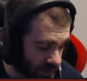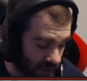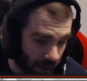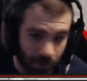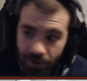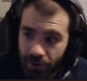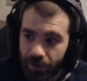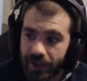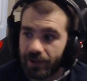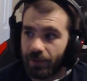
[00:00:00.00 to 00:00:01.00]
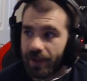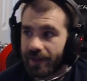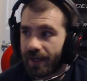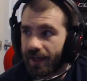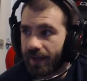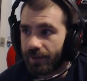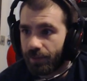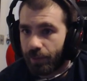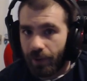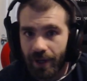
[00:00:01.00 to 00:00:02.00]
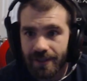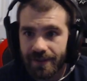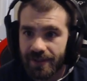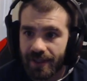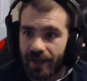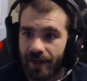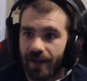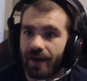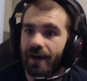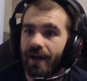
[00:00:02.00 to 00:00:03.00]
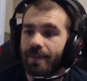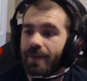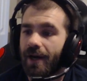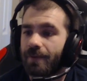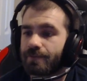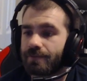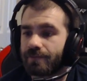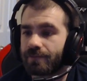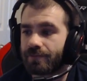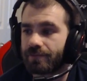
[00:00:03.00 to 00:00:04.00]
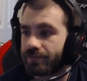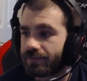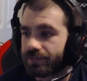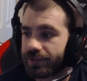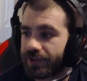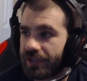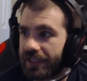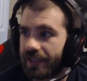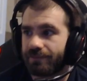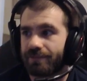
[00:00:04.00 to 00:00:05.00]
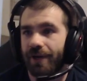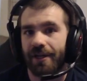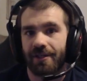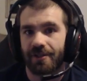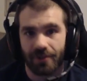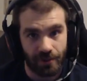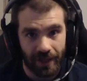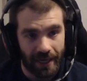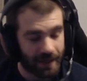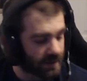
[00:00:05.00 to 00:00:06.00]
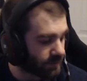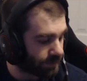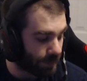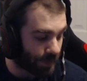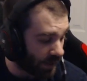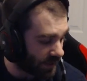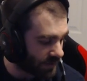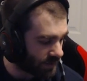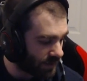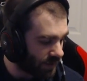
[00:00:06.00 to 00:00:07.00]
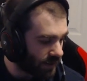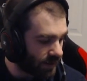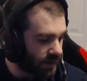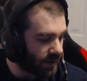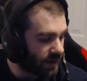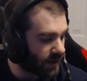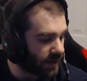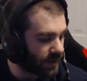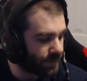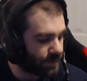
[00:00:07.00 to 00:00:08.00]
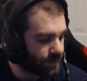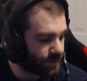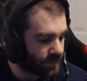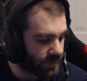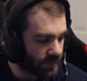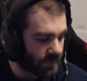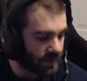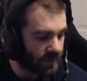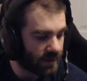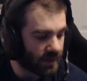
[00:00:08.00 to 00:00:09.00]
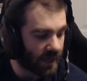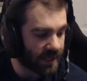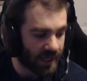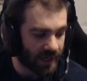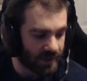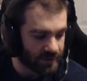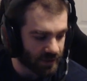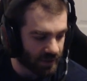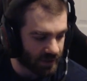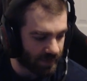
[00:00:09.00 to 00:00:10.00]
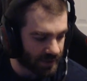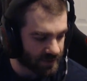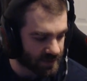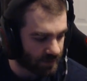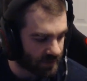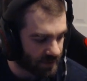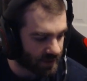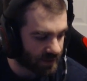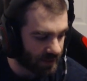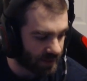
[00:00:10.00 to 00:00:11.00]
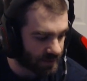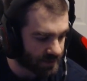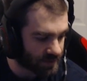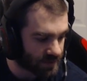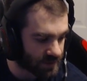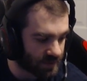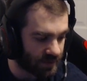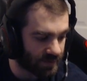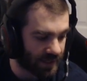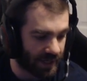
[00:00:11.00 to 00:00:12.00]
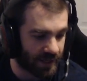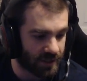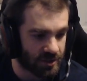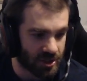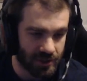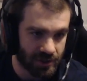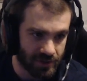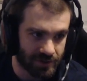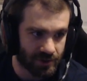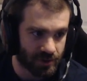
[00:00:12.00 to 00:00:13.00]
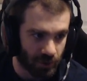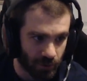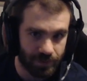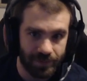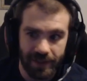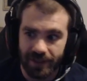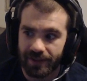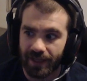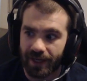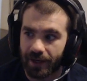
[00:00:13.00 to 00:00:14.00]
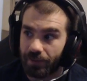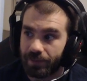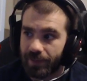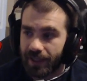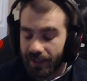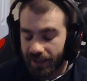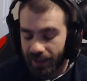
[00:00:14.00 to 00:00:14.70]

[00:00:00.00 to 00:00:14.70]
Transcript: won't go into what that was. I'm not really ready to do that, but um, I can talk about some of the things that she told me that helped me,